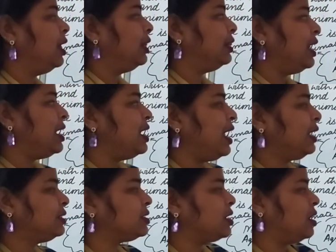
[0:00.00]
Then
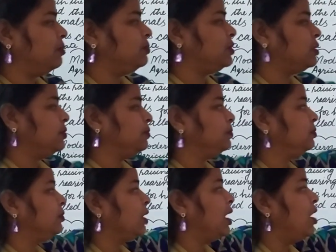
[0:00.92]
next comes
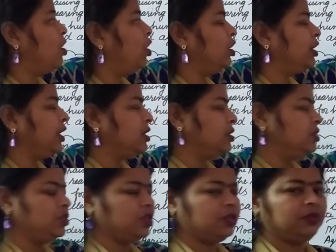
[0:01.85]

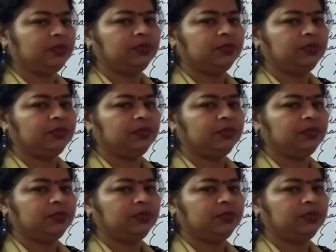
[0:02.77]
horticulture.